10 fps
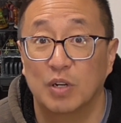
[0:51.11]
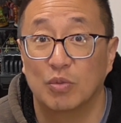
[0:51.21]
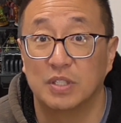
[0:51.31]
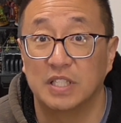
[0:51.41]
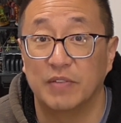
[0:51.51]

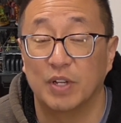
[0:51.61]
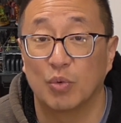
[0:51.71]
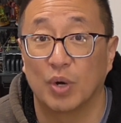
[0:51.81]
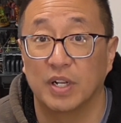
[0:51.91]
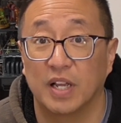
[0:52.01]

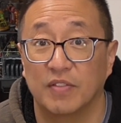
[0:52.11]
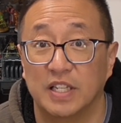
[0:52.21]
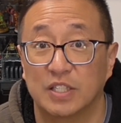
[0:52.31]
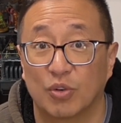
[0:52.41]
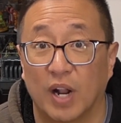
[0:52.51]
receiving one of
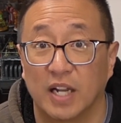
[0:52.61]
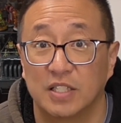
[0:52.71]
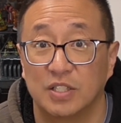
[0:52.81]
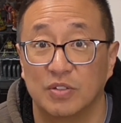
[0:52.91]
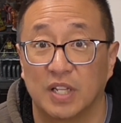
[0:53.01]
these
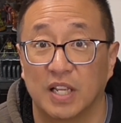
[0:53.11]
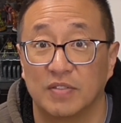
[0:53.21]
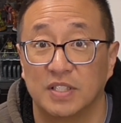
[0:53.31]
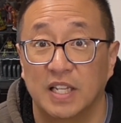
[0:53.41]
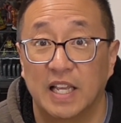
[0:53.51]
gratitude
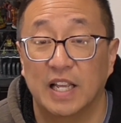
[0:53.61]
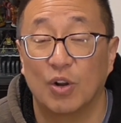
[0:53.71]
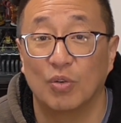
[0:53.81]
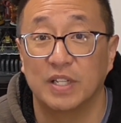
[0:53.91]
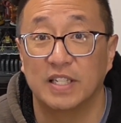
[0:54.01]
gifts. It
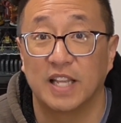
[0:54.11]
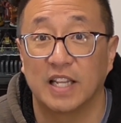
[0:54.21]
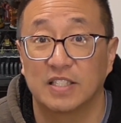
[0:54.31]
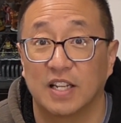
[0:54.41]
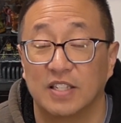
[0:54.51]
only
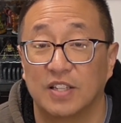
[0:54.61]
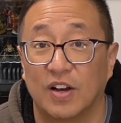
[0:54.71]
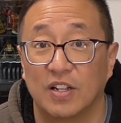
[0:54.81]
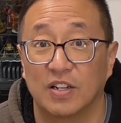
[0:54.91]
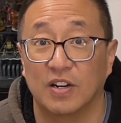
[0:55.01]
takes a
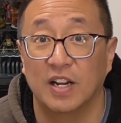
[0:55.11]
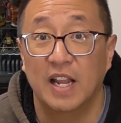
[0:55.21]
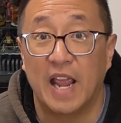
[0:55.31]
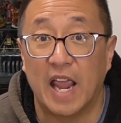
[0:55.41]
dollar